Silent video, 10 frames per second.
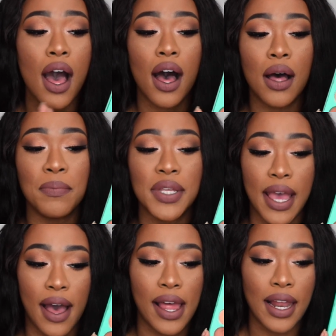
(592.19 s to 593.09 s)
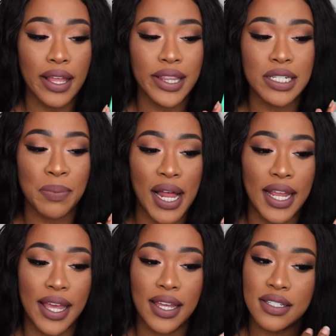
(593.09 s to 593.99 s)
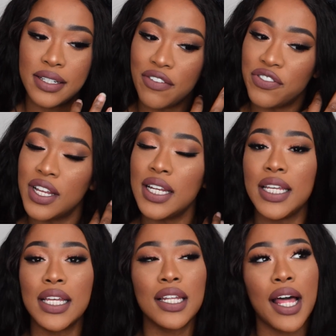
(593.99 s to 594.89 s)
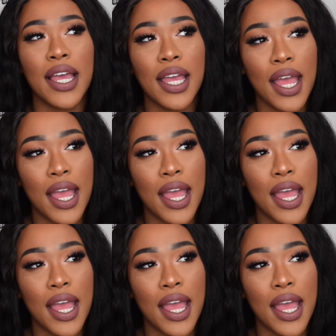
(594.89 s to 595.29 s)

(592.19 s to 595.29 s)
um yeah i like this palette it's definitely like